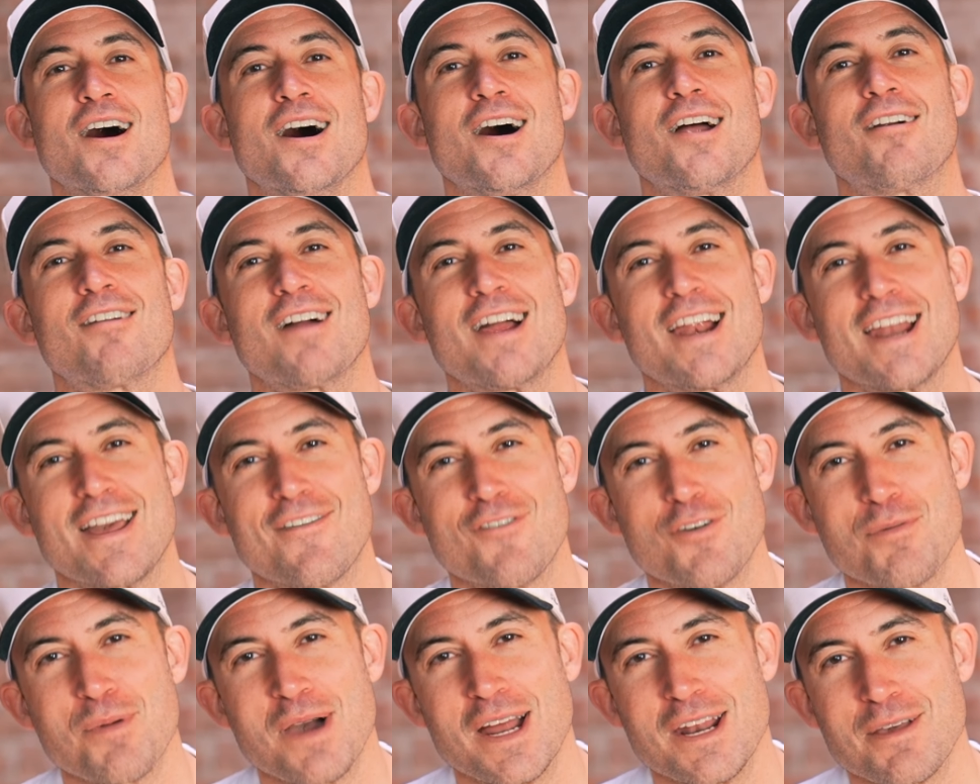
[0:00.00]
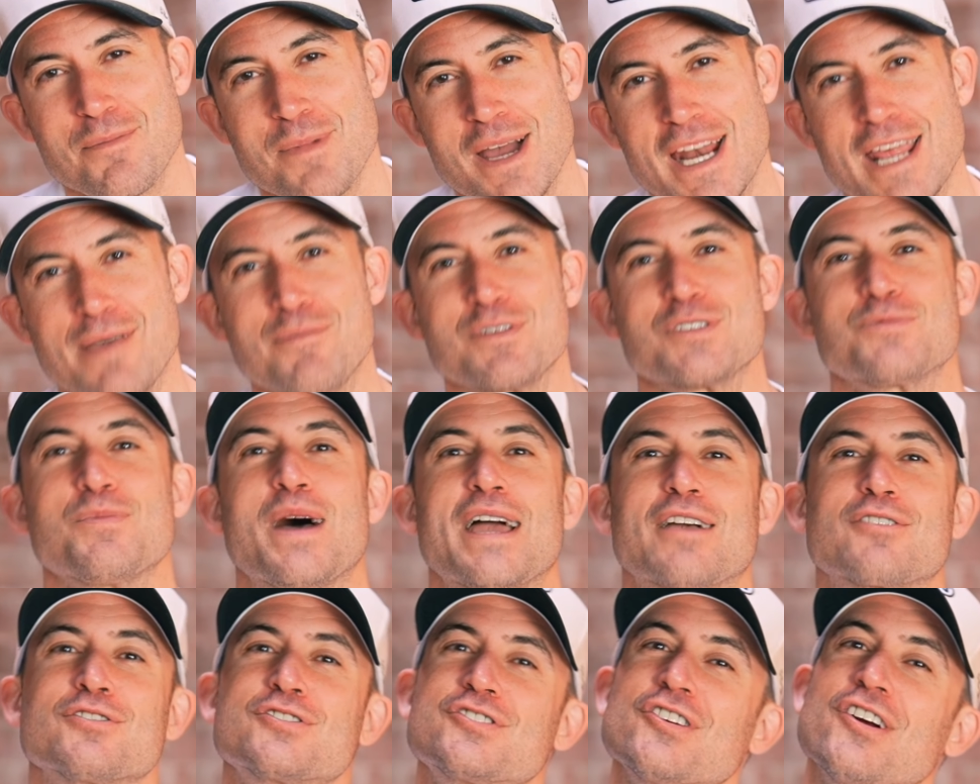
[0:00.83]
All right, everybody, my name is
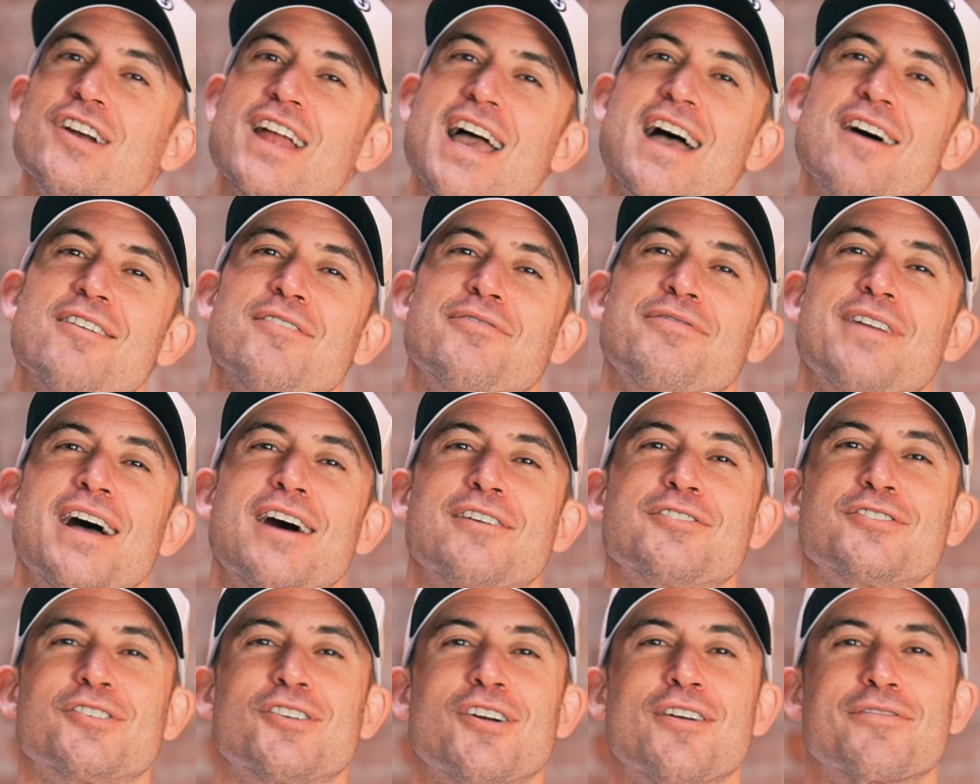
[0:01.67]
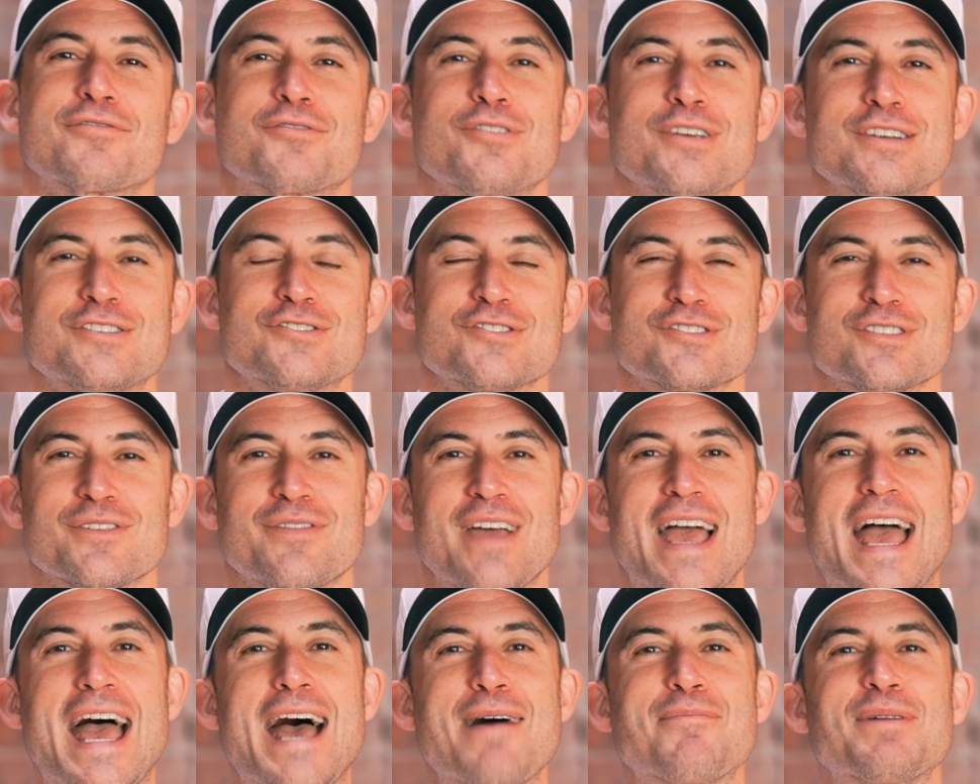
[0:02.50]
Michael Chernow, founder of Kreatures of
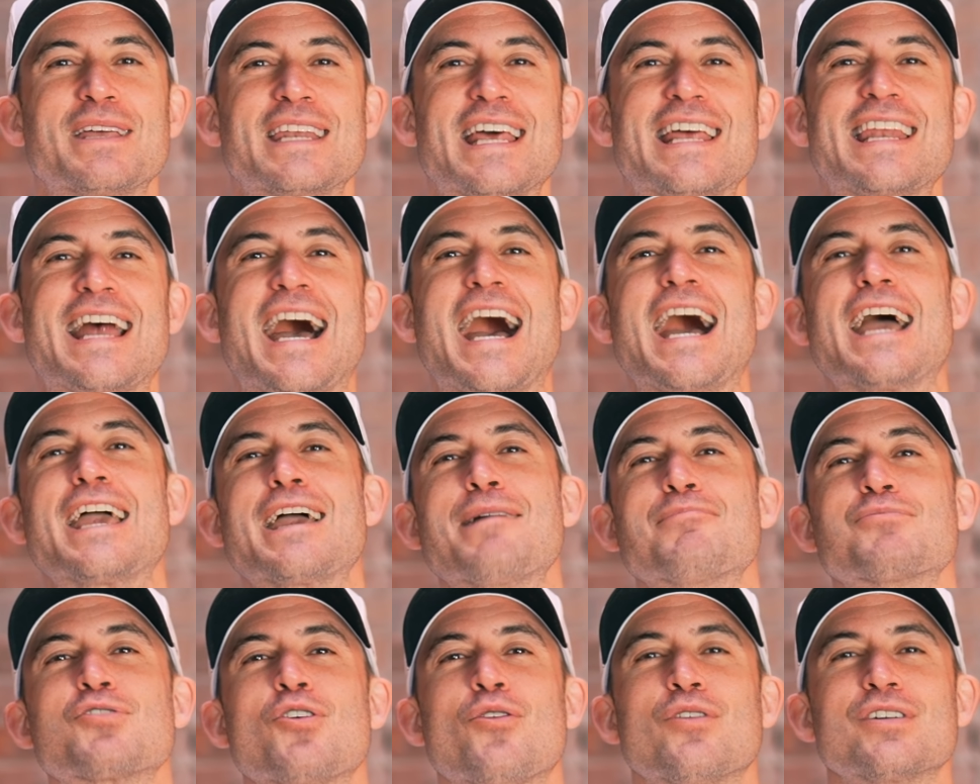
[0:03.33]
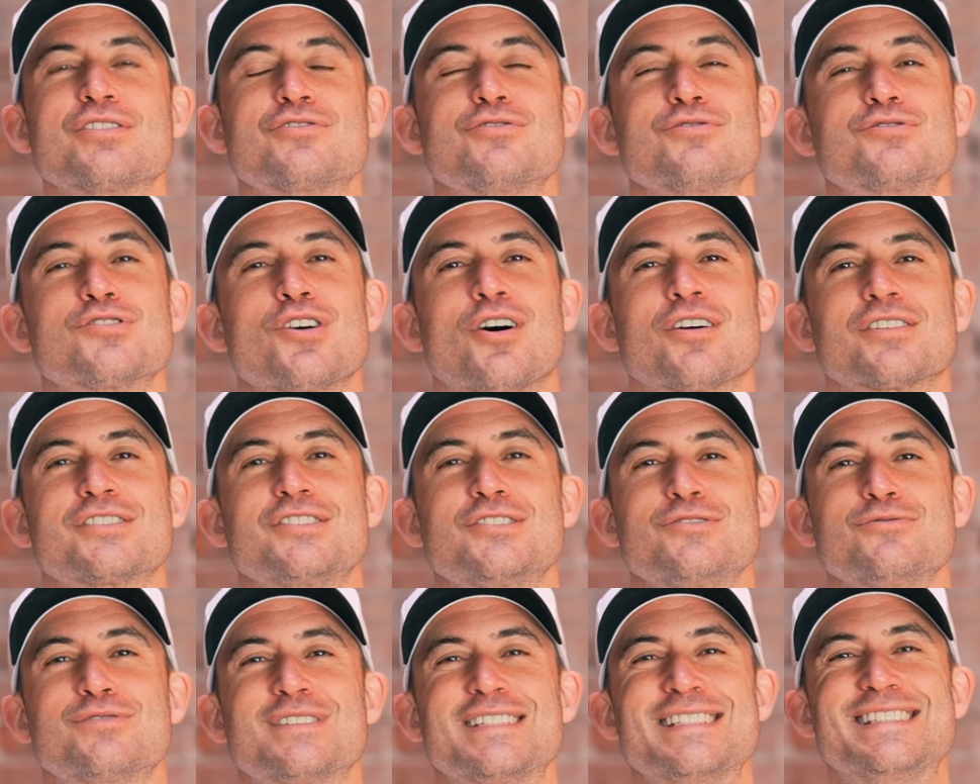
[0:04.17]
Habit, and I am going to talk to
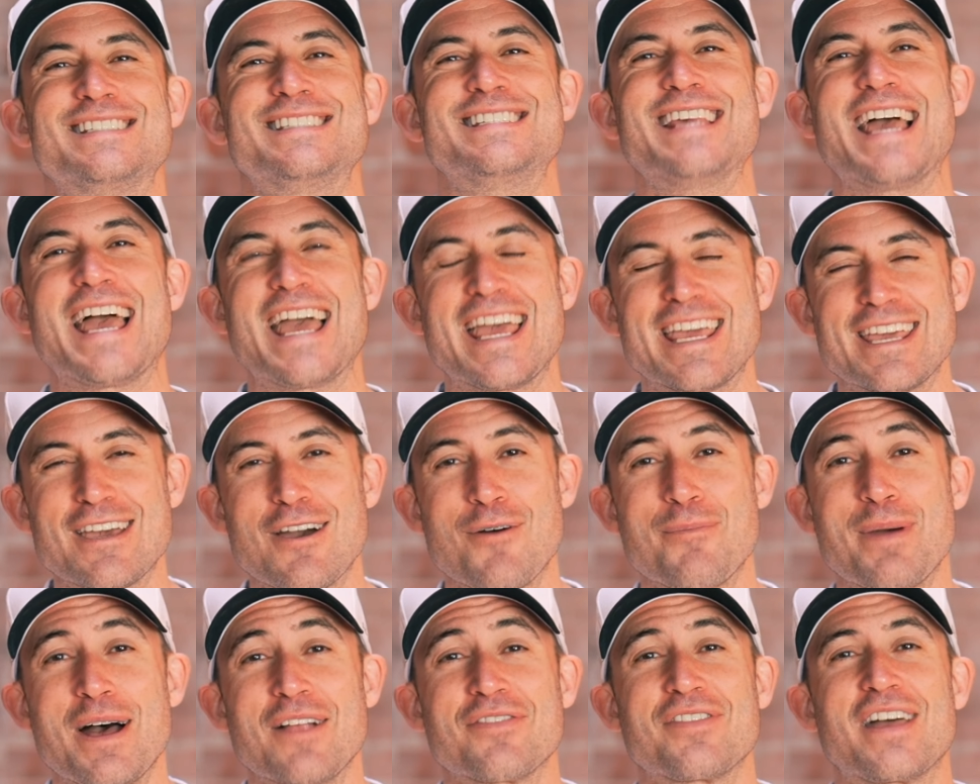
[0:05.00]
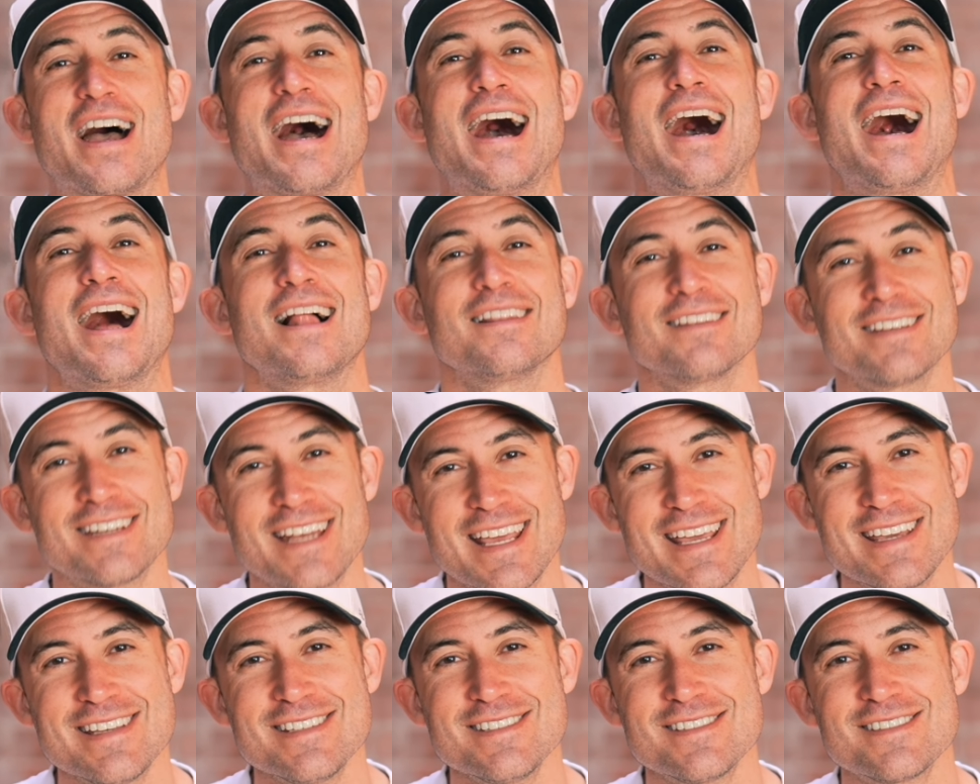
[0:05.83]
you today about the
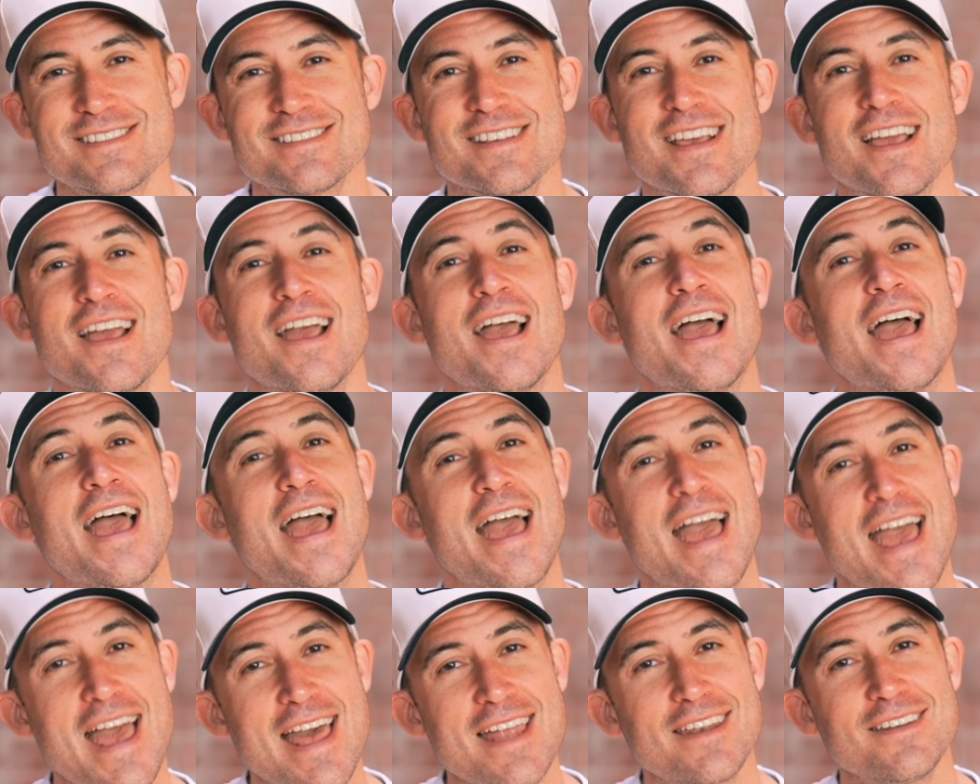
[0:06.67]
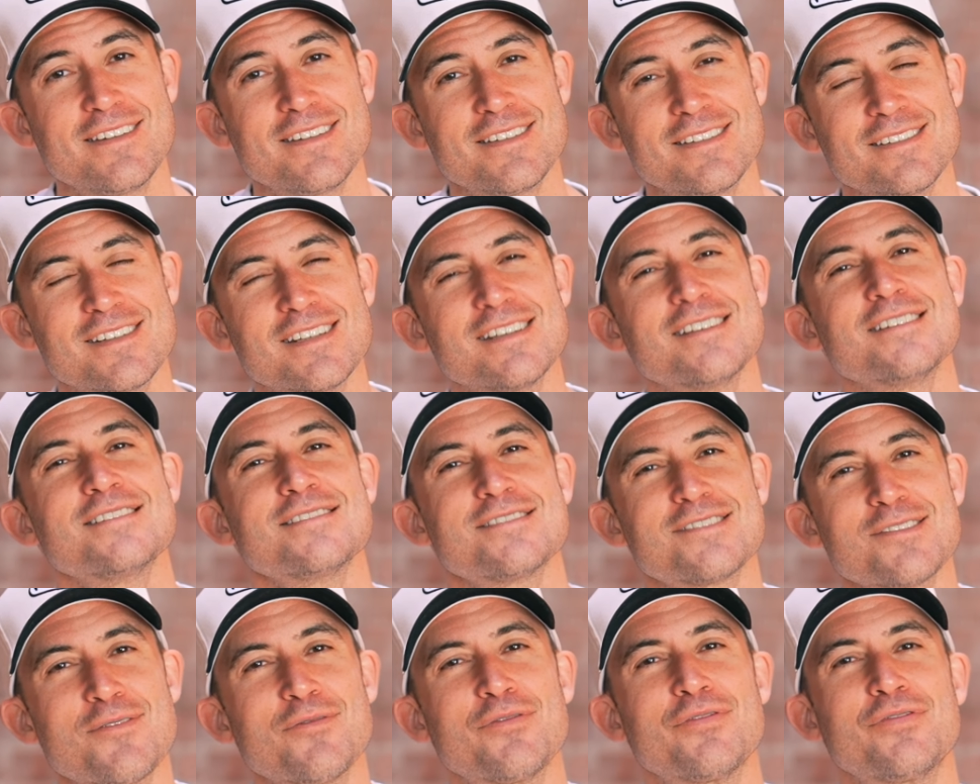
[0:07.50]
holidays and
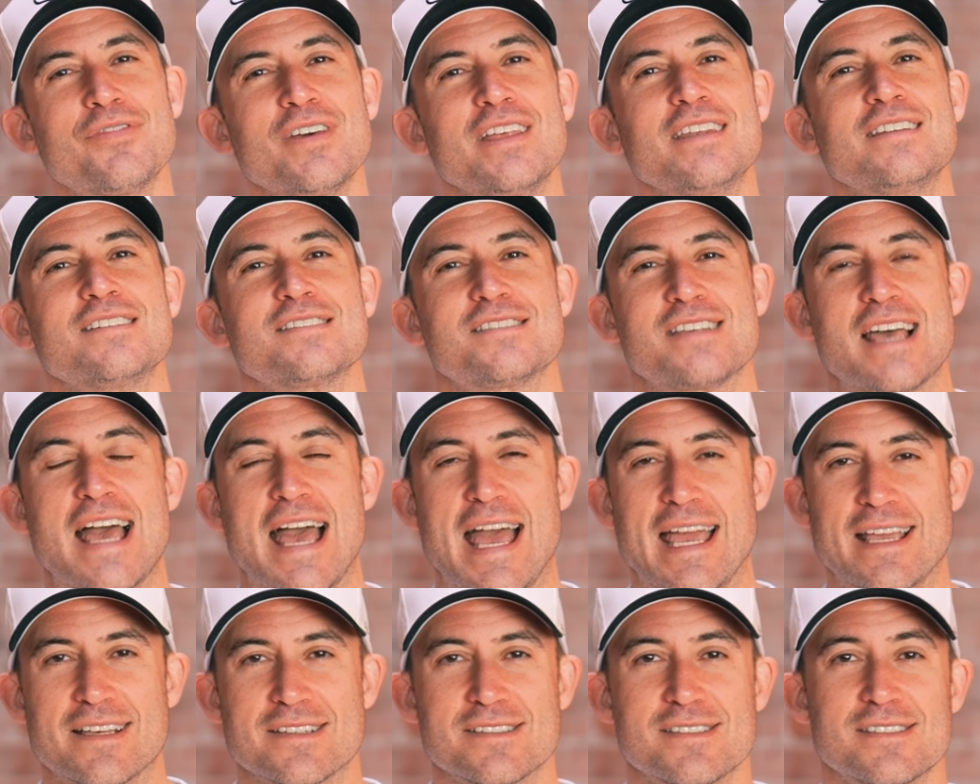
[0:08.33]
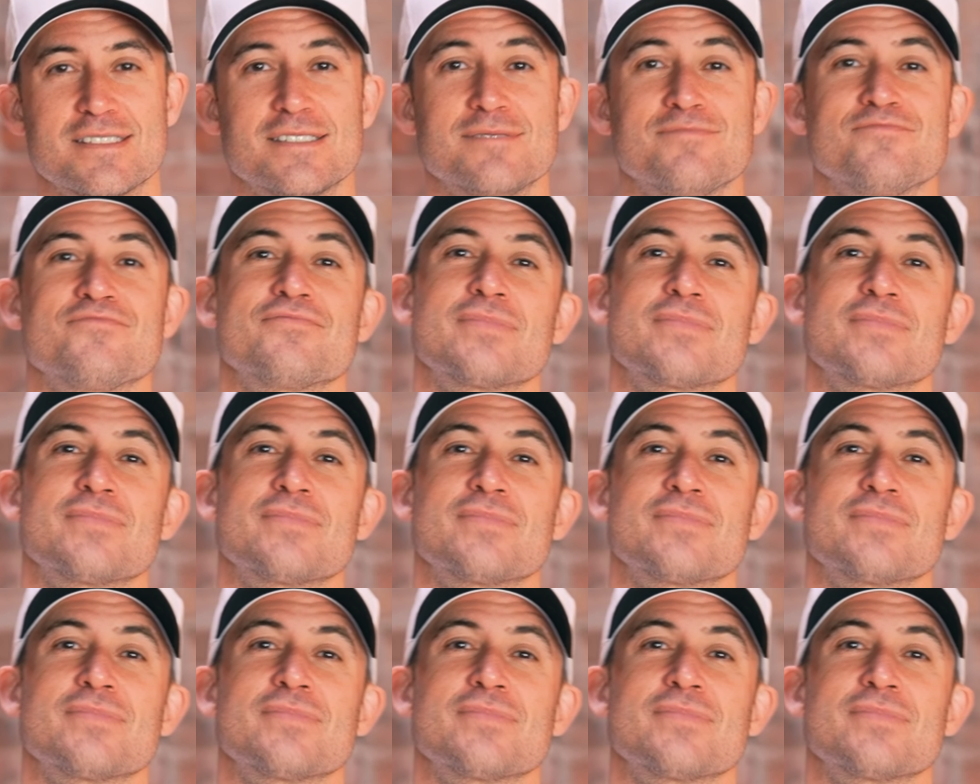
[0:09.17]
some fitness hacks.